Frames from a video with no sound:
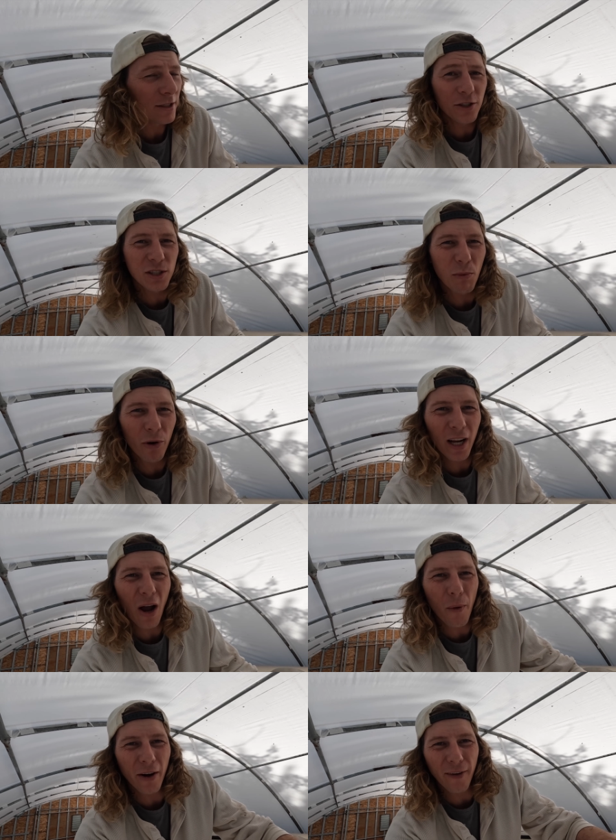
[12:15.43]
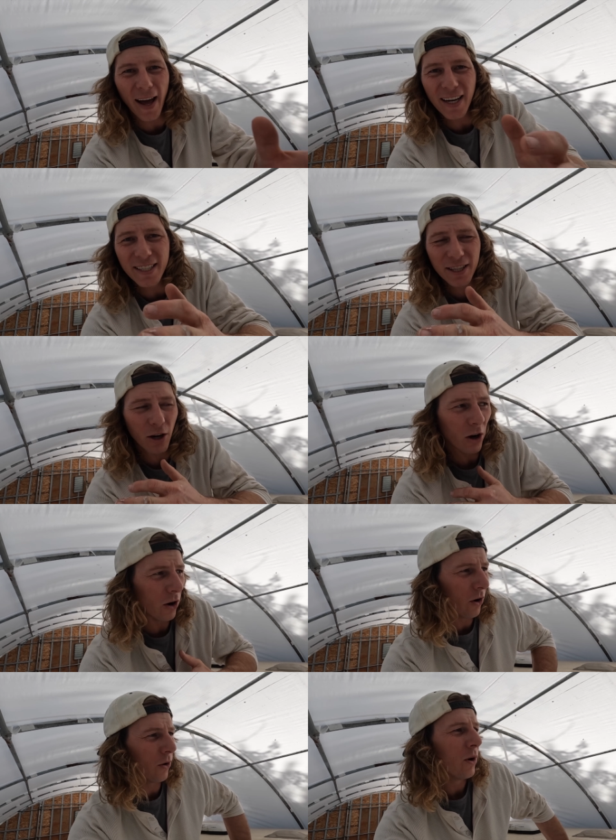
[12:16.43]
This morning I went around and did the
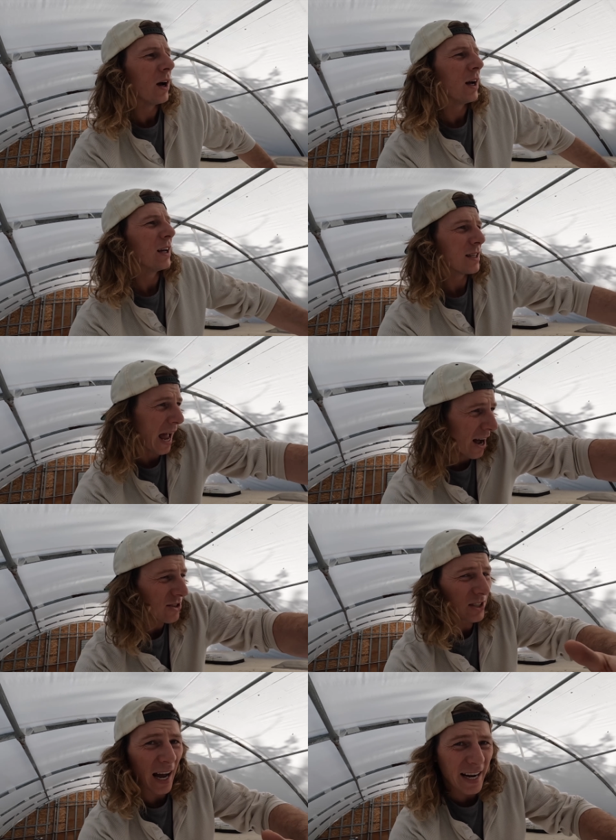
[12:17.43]
whole outside